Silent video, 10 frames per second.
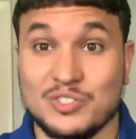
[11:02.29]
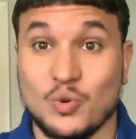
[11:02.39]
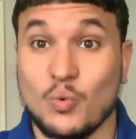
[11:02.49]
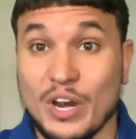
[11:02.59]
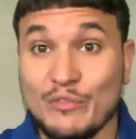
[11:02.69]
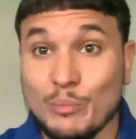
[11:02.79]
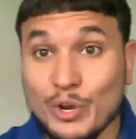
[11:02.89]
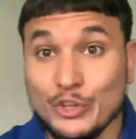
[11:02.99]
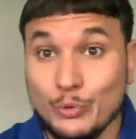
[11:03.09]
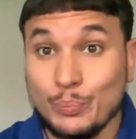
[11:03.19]
So whatever
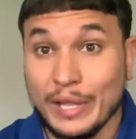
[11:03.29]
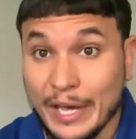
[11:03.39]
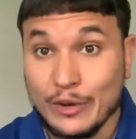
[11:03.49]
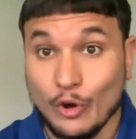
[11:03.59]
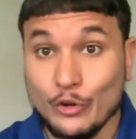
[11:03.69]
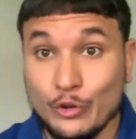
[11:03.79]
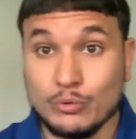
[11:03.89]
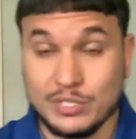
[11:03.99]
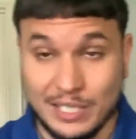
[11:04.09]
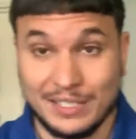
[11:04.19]
money you plan on
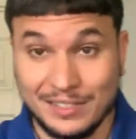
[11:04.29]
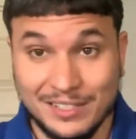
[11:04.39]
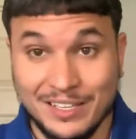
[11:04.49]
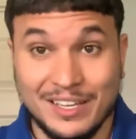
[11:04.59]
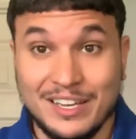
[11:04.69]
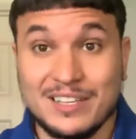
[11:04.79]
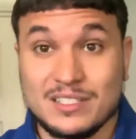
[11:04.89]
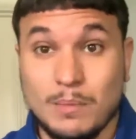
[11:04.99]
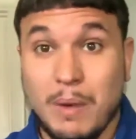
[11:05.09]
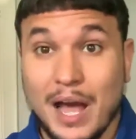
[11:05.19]
using
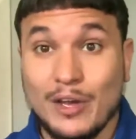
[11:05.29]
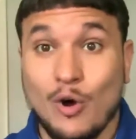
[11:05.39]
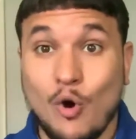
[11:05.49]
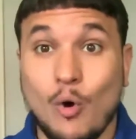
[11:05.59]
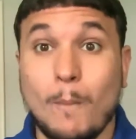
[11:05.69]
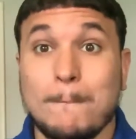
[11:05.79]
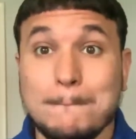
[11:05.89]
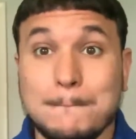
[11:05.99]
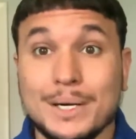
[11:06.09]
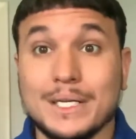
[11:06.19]
to buy a home,
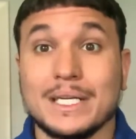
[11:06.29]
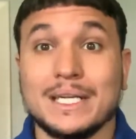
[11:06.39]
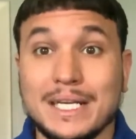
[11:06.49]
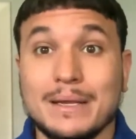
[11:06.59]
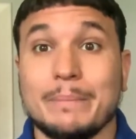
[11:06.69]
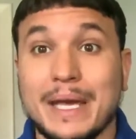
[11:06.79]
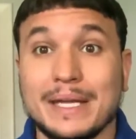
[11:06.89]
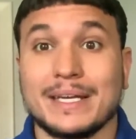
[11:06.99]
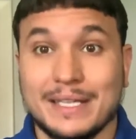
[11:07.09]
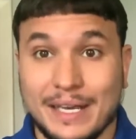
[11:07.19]
put it in the
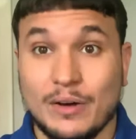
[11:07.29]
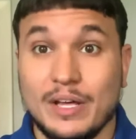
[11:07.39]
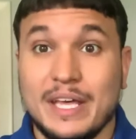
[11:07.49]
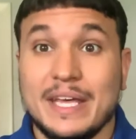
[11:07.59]
bank account.